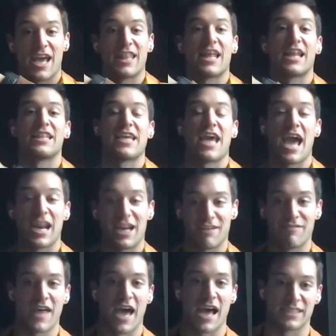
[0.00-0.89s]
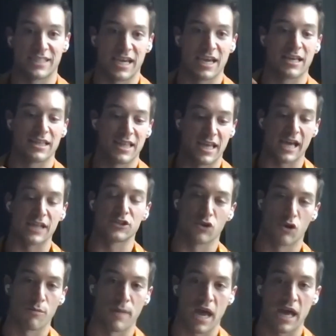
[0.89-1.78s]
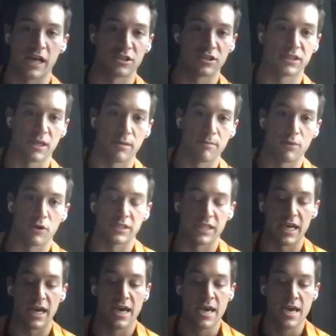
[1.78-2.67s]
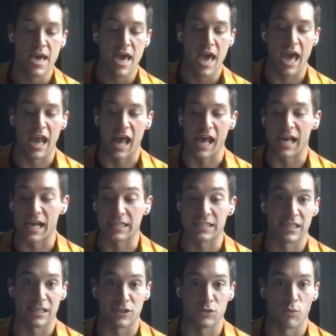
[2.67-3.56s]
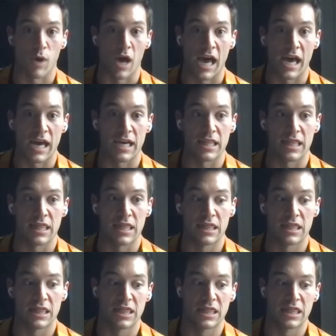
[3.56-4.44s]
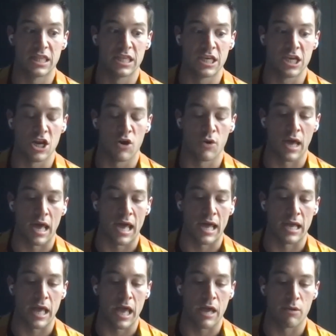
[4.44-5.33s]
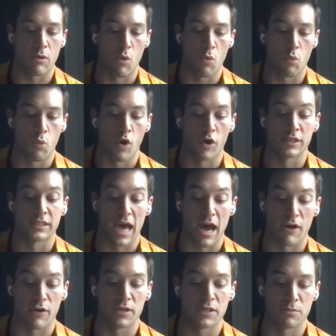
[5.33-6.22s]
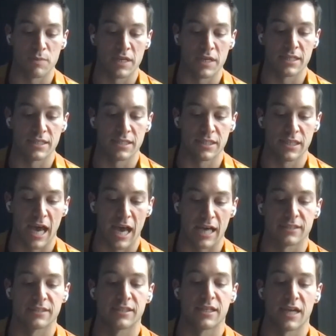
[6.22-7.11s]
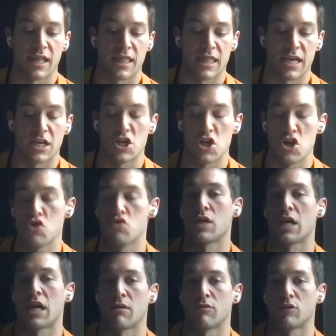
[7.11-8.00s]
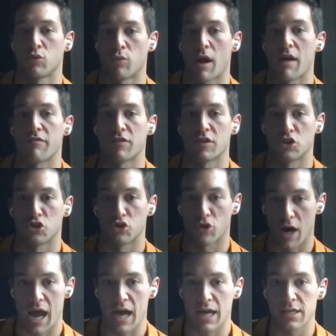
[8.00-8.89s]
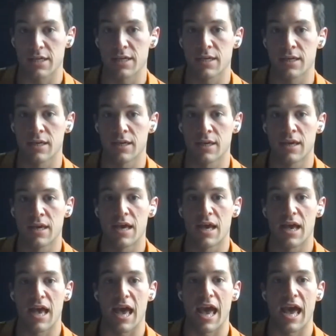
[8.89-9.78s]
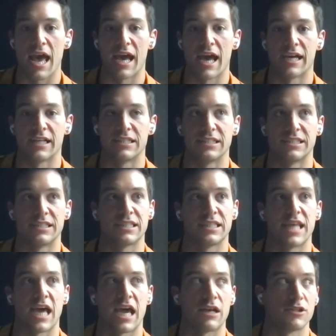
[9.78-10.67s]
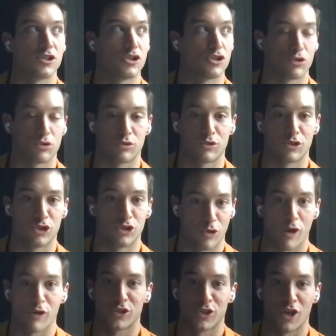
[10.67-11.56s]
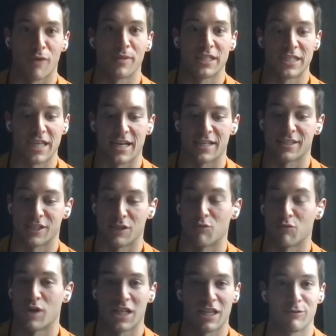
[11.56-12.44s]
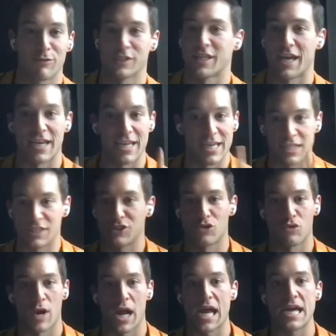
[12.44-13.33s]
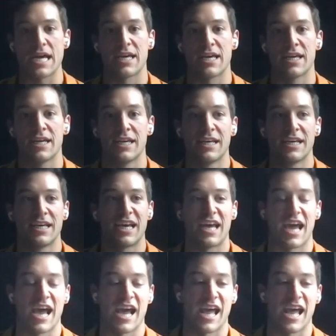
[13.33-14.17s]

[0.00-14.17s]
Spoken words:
And then at the end of that day, they had told my agents I booked it. And I guess that's why, it worked out, is because casting, I think, knew that I was right for the track. Mm-hmm. And then Stro saw me dance and really was like, he's great. Mm-hmm.